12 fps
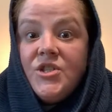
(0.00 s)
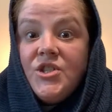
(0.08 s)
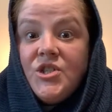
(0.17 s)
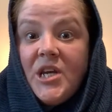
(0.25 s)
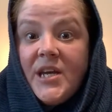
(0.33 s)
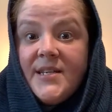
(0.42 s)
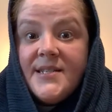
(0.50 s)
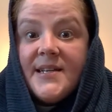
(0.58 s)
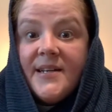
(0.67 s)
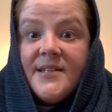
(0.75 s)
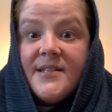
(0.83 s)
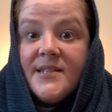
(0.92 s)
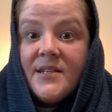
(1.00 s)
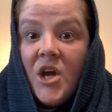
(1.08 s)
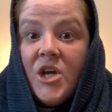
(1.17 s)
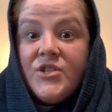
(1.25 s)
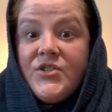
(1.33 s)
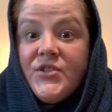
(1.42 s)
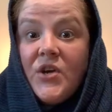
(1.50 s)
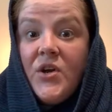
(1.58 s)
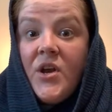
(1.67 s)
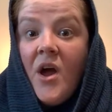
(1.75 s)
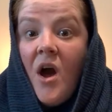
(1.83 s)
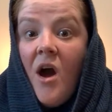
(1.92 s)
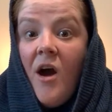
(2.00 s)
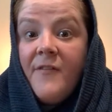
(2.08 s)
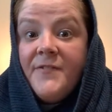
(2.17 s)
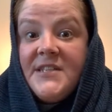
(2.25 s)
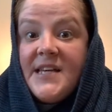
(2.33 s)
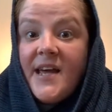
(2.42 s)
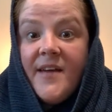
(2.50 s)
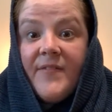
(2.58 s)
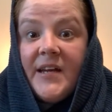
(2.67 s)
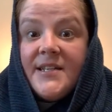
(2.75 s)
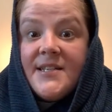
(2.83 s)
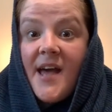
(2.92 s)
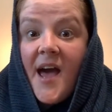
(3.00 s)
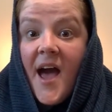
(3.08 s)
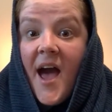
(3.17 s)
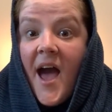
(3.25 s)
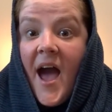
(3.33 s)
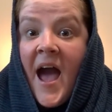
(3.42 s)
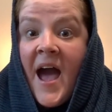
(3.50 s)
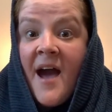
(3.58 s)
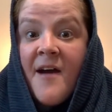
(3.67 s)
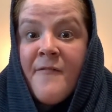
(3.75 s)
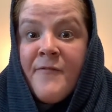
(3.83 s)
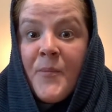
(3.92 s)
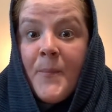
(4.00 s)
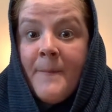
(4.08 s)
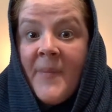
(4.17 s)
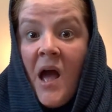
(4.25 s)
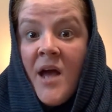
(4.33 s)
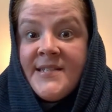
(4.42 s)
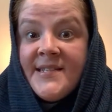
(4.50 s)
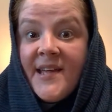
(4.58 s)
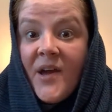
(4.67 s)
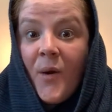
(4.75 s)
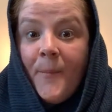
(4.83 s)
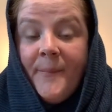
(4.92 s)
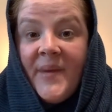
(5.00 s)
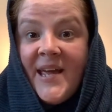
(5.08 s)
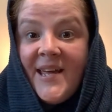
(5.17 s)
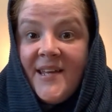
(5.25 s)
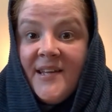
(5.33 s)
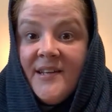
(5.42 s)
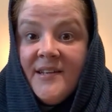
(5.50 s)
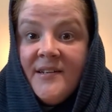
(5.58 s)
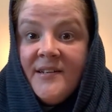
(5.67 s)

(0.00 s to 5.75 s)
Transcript: "Jesus, Son of David, have mercy on me."